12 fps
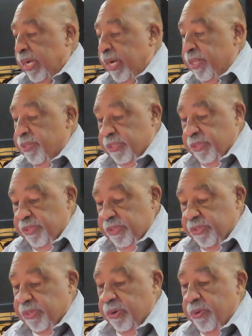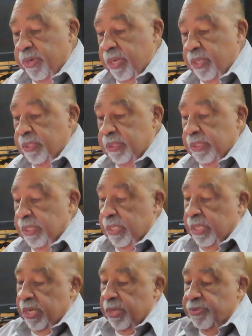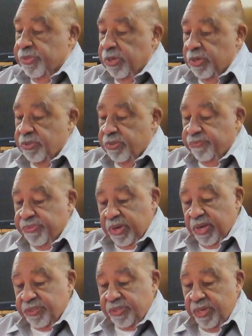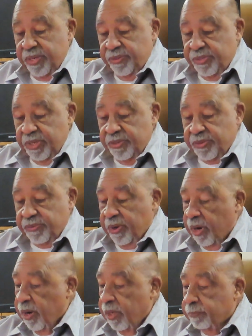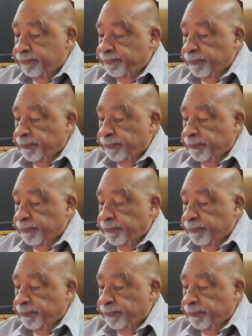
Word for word: and is a discerner, a judge of thoughts and intents of the heart.